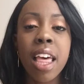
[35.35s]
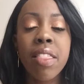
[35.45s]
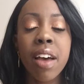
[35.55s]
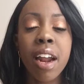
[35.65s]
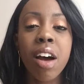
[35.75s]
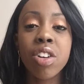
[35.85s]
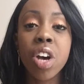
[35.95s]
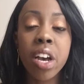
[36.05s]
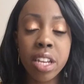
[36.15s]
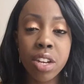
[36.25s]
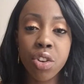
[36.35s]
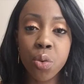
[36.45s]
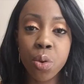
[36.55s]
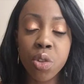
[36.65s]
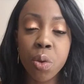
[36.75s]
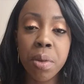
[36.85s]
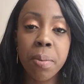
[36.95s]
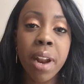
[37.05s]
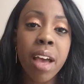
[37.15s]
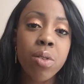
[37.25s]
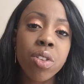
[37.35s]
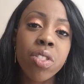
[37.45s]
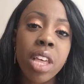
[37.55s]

that are targeted towards women, but I also